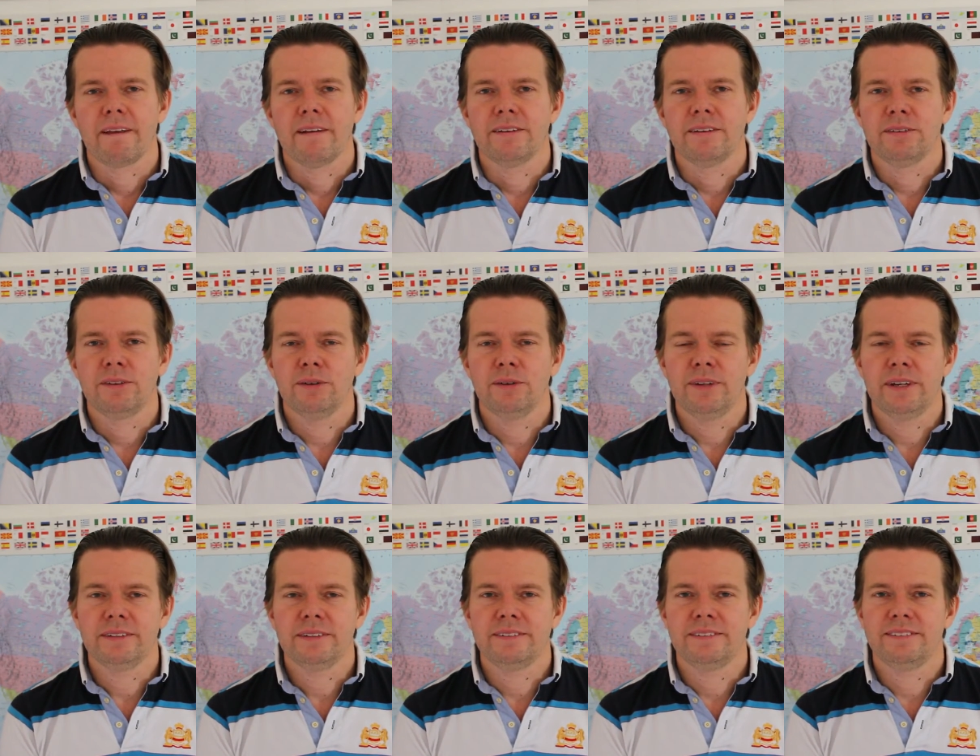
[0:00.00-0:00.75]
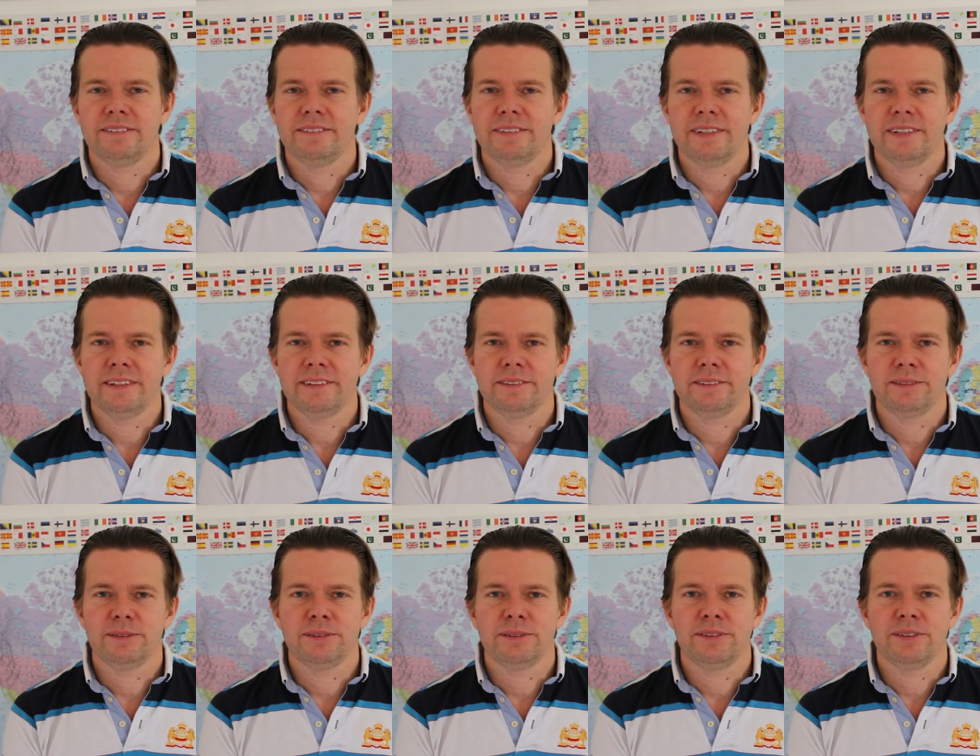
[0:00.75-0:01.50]
So that
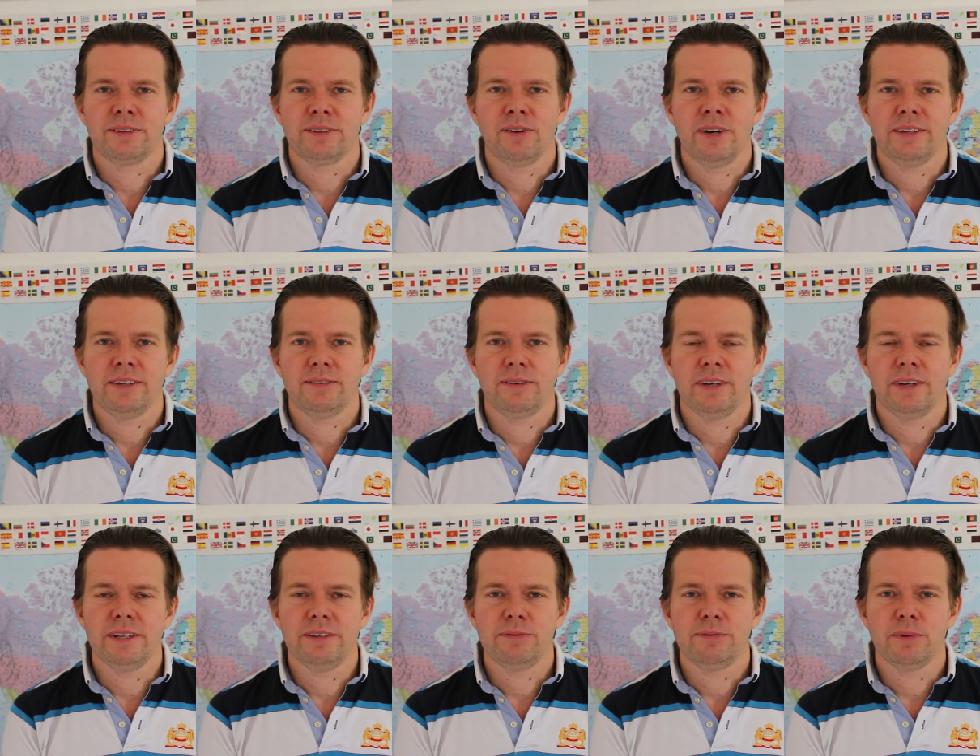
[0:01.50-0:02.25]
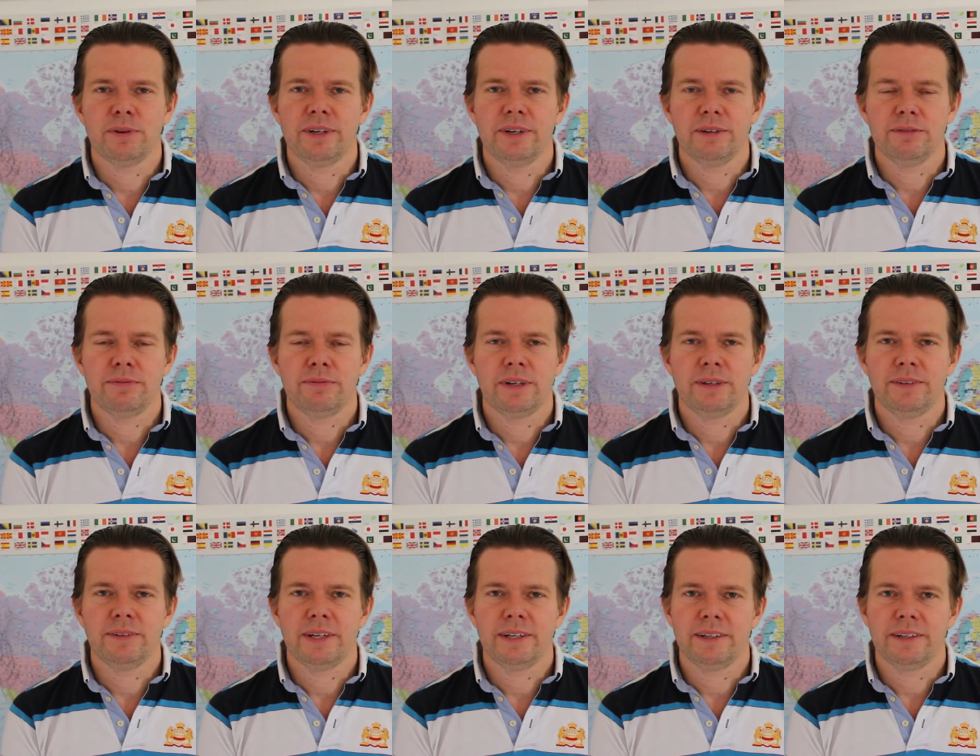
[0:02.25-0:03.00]
was a great relief when I
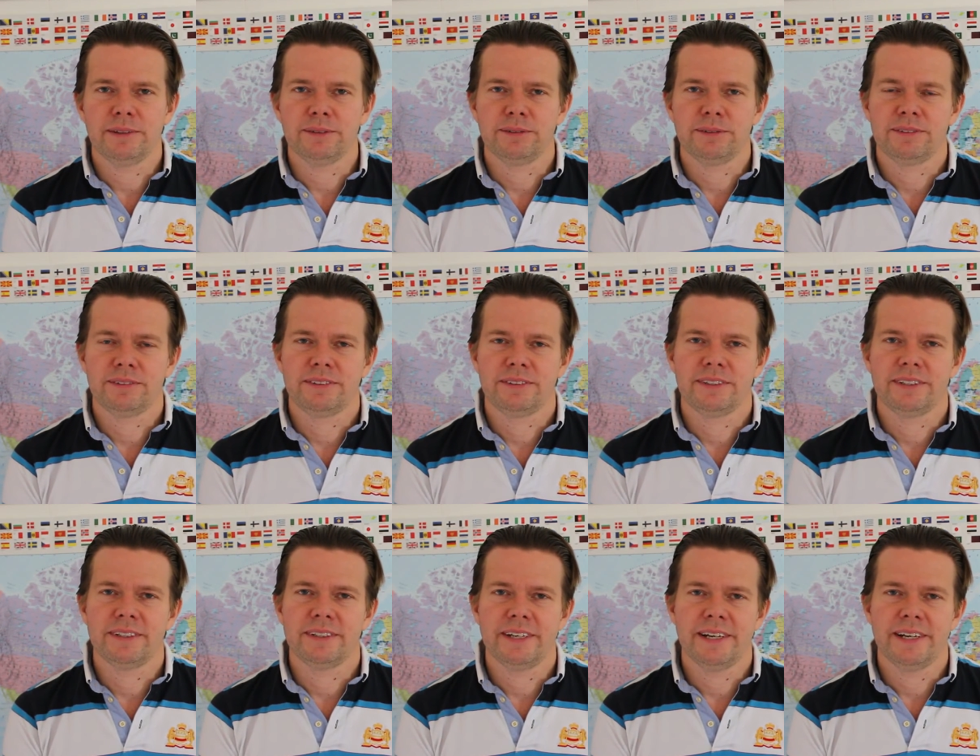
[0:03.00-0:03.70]
found that out.